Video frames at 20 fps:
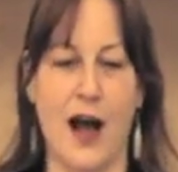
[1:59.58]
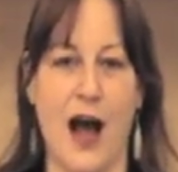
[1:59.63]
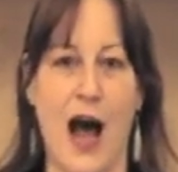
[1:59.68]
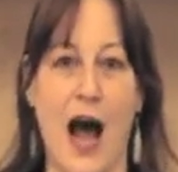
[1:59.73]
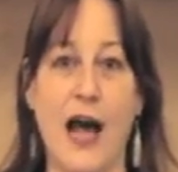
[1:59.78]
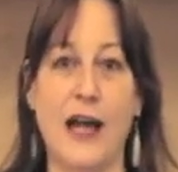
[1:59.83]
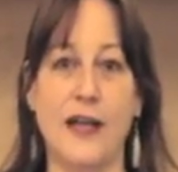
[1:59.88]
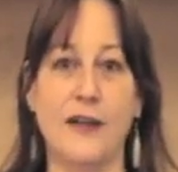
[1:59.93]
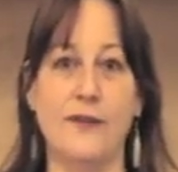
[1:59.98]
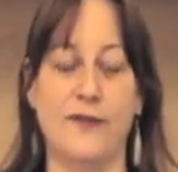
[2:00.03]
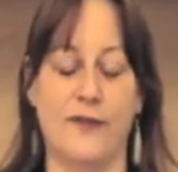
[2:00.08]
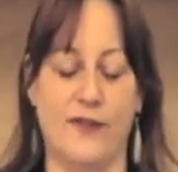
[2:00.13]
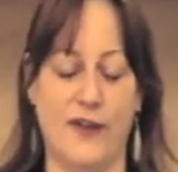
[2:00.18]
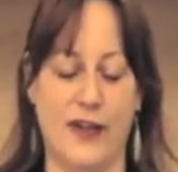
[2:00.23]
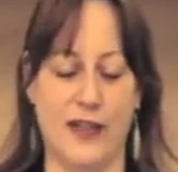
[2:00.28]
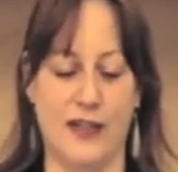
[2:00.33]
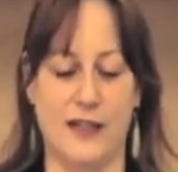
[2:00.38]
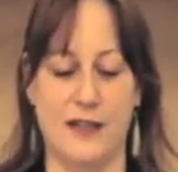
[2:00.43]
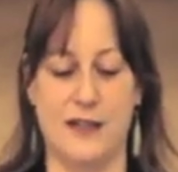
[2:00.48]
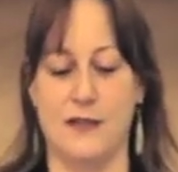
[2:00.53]
I
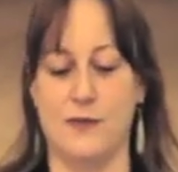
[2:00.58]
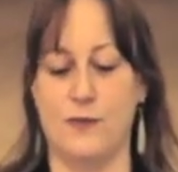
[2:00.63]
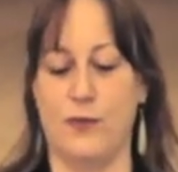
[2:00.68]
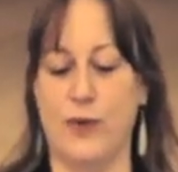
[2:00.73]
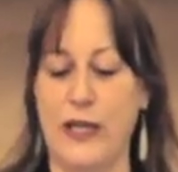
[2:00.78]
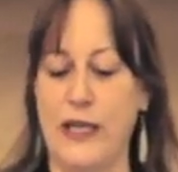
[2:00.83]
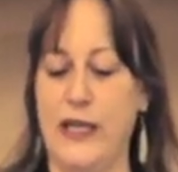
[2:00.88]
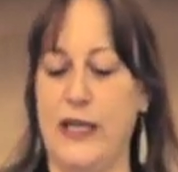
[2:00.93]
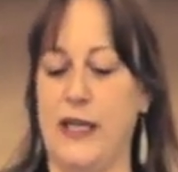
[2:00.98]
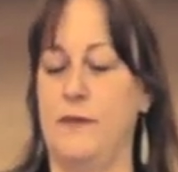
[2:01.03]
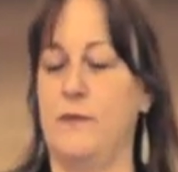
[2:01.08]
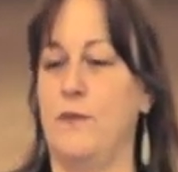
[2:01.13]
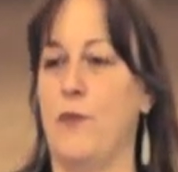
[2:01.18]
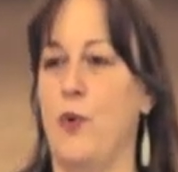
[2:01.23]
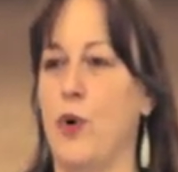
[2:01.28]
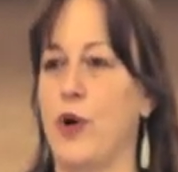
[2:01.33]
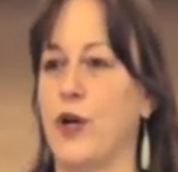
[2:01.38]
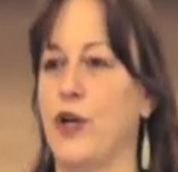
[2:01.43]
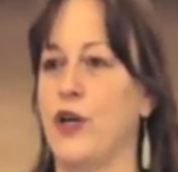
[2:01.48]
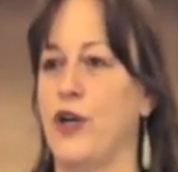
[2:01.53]
feel we need
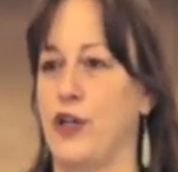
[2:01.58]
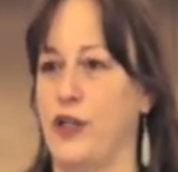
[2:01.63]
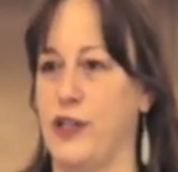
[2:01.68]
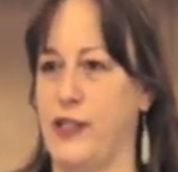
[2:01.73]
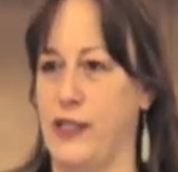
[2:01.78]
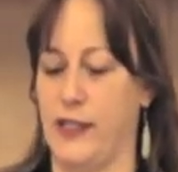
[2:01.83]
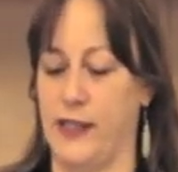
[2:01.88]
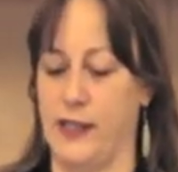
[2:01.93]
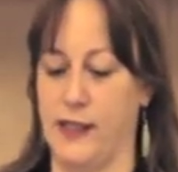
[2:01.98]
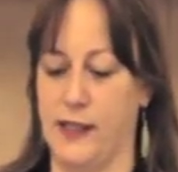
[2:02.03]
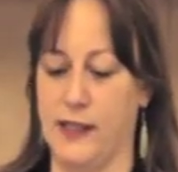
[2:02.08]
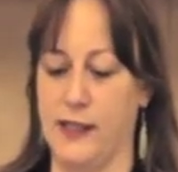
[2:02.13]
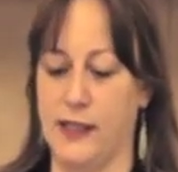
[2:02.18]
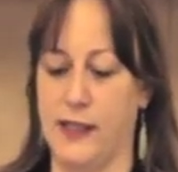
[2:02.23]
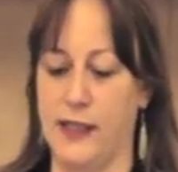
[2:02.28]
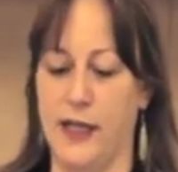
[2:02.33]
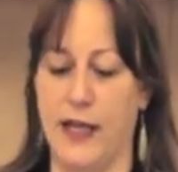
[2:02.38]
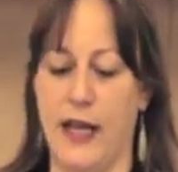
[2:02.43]
more nurses